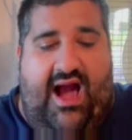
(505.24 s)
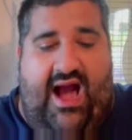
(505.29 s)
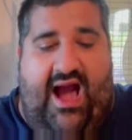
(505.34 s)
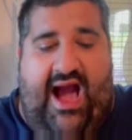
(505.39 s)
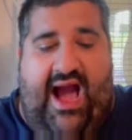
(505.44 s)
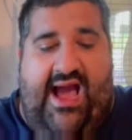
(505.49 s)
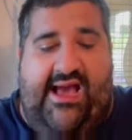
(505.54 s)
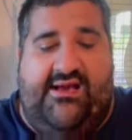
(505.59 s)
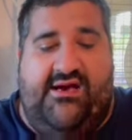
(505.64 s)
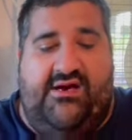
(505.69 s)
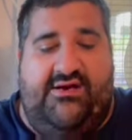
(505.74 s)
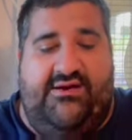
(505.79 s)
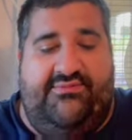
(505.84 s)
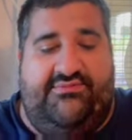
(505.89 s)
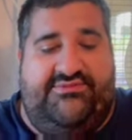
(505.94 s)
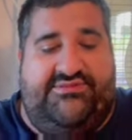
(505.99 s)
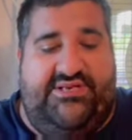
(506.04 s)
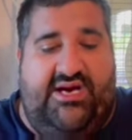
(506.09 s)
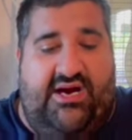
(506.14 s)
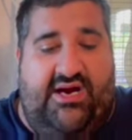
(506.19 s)
I could
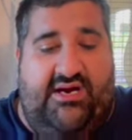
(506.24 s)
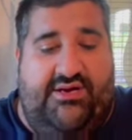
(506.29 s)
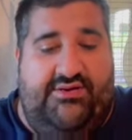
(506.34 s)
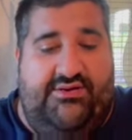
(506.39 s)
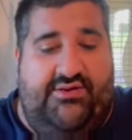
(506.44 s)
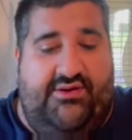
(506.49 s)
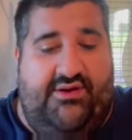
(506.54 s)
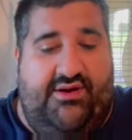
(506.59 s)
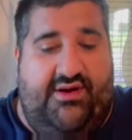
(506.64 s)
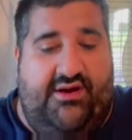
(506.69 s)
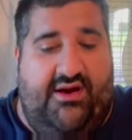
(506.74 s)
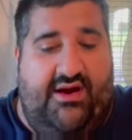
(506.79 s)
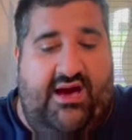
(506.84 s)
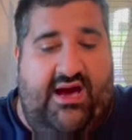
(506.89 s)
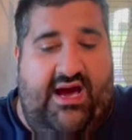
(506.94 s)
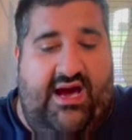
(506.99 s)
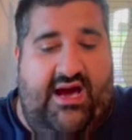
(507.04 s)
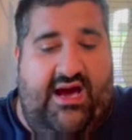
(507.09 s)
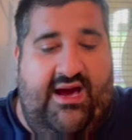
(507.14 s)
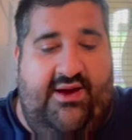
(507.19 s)
have done
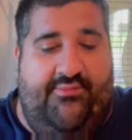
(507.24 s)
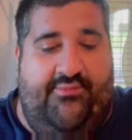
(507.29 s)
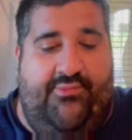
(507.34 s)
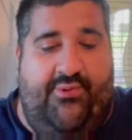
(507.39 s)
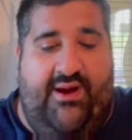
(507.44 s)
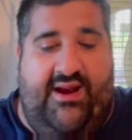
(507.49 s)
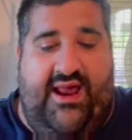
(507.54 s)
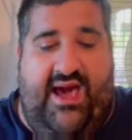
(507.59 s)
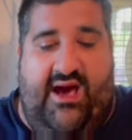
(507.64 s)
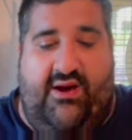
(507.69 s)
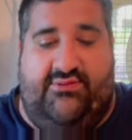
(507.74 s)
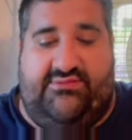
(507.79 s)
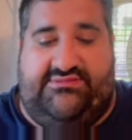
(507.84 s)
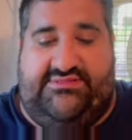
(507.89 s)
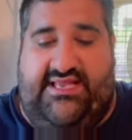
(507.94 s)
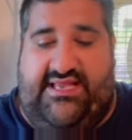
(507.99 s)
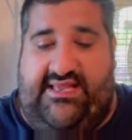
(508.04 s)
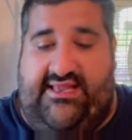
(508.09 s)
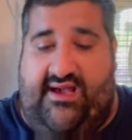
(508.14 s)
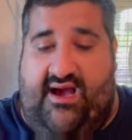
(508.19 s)
uh, without
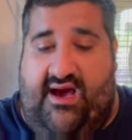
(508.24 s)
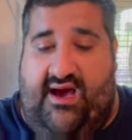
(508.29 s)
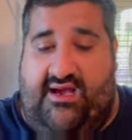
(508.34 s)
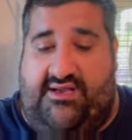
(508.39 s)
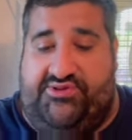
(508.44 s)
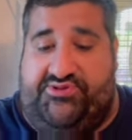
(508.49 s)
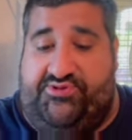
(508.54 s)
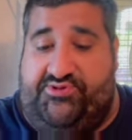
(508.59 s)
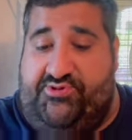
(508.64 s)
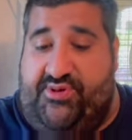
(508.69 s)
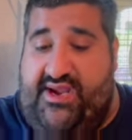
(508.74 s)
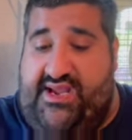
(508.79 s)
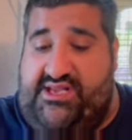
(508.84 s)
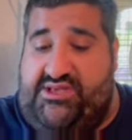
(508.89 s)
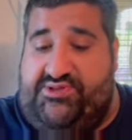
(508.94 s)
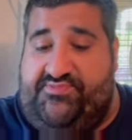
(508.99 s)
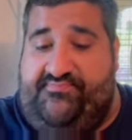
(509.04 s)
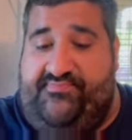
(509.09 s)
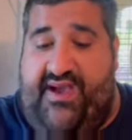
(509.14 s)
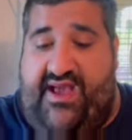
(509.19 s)
the uh,
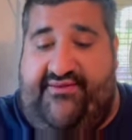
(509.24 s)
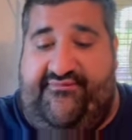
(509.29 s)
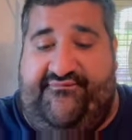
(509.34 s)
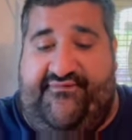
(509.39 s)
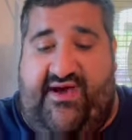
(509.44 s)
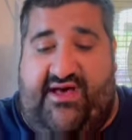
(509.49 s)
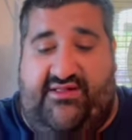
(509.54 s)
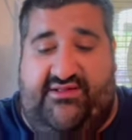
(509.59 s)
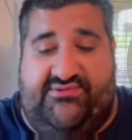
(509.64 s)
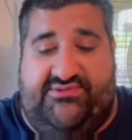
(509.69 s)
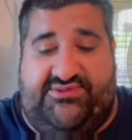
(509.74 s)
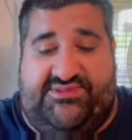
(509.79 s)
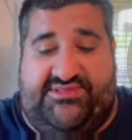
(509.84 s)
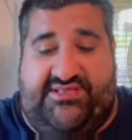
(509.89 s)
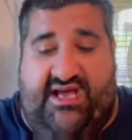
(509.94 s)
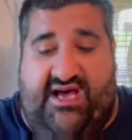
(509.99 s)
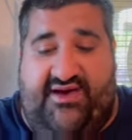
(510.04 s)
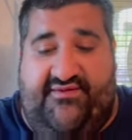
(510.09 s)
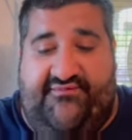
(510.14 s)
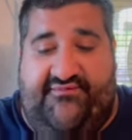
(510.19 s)
strange bedfellow
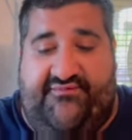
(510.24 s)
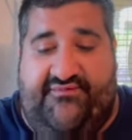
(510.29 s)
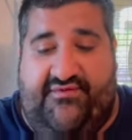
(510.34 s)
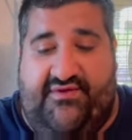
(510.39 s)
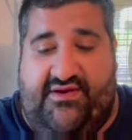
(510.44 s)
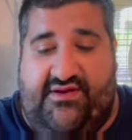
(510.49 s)
stuff.